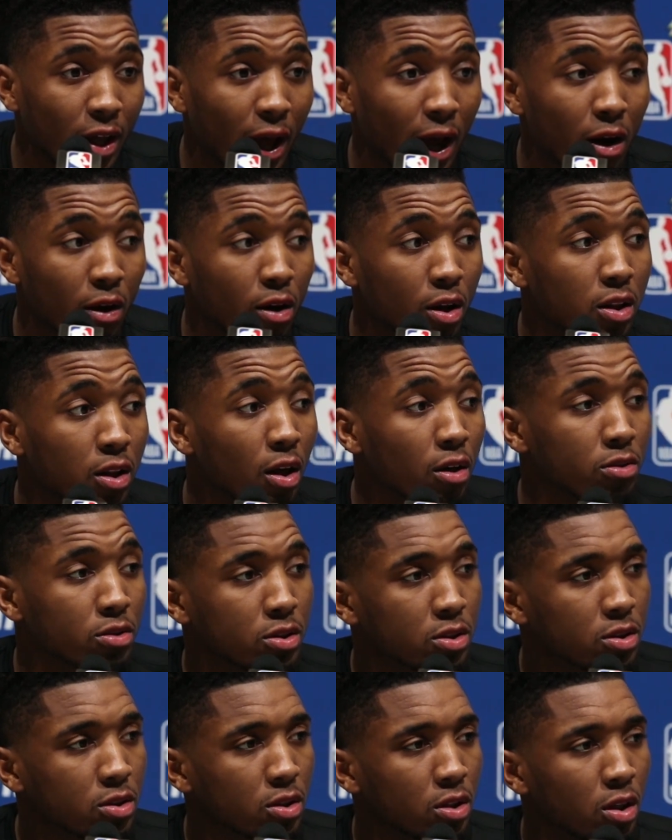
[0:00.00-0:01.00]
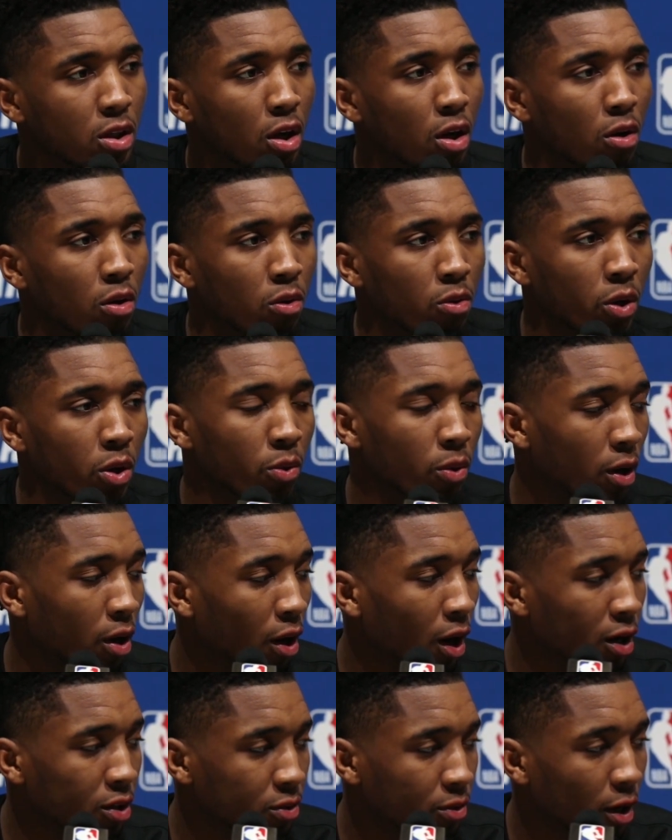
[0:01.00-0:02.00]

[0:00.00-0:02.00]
how close, you know, we were,